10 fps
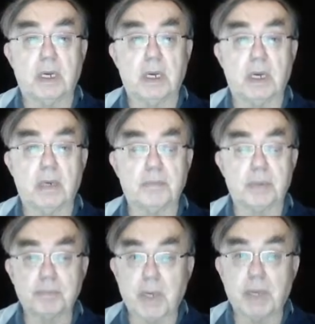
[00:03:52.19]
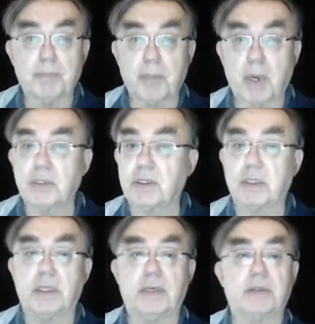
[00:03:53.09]
Um, but mo most
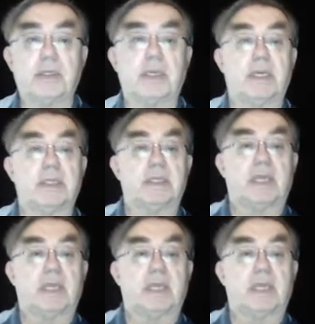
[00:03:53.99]
of the use cases